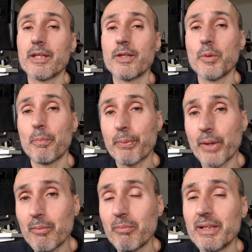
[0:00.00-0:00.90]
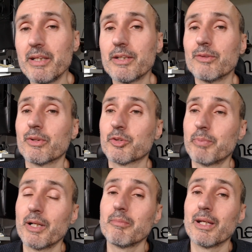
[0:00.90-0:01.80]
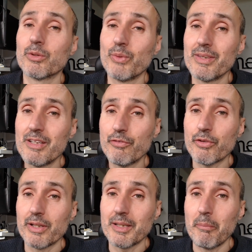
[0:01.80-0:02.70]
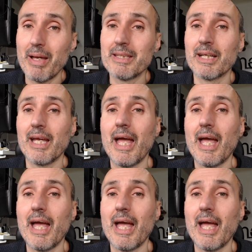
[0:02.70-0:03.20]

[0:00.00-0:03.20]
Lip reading: you probably need to experiment with different embedding.